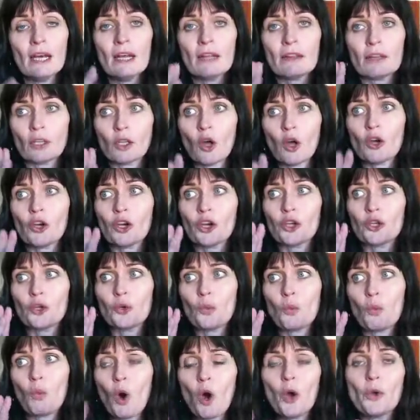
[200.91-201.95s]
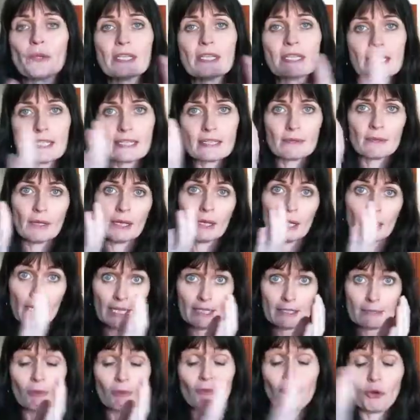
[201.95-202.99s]
the longer it
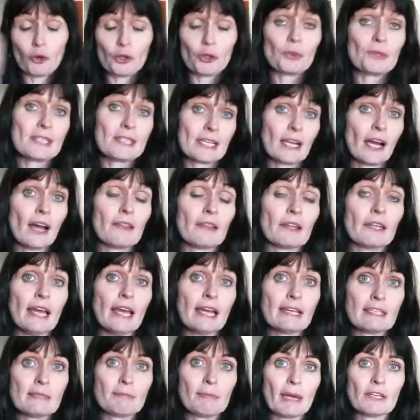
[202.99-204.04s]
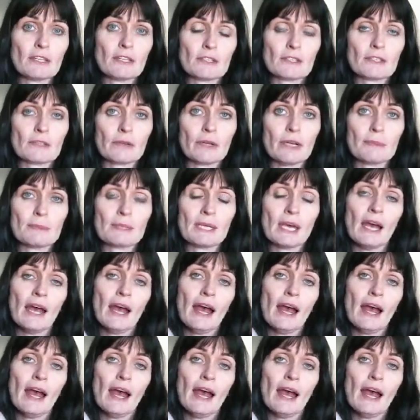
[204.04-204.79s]
is before you start the next manuscript,